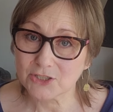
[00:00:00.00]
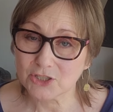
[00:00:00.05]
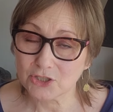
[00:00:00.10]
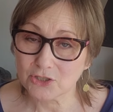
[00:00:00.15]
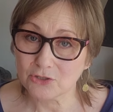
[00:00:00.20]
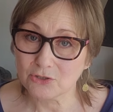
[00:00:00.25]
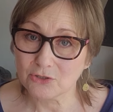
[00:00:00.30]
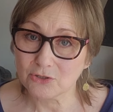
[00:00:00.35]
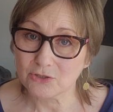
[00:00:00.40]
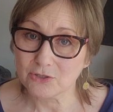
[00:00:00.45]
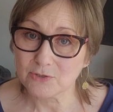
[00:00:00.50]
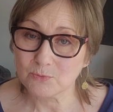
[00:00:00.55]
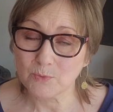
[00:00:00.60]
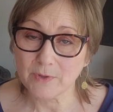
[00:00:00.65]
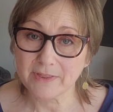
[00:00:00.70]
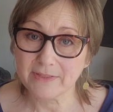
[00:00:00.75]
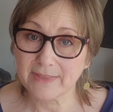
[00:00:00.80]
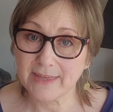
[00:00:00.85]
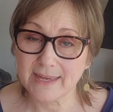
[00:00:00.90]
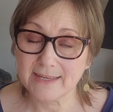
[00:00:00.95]
shirt
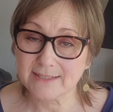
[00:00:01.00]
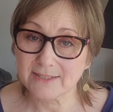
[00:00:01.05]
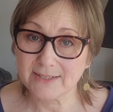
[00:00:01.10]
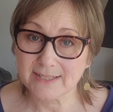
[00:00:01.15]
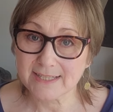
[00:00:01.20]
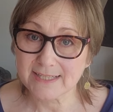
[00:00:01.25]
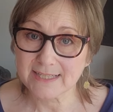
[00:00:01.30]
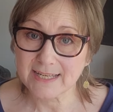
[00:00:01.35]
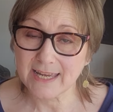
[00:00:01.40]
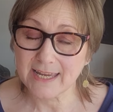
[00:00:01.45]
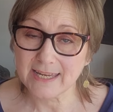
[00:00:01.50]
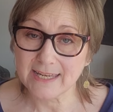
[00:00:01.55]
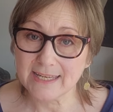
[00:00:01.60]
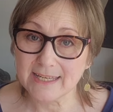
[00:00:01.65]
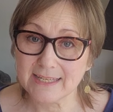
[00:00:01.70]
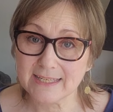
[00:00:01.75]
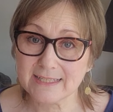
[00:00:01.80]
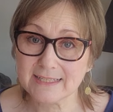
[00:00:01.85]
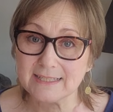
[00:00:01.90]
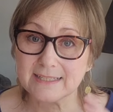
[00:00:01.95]
with, as I
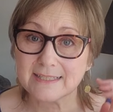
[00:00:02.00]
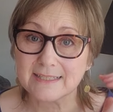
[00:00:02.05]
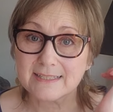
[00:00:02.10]
say,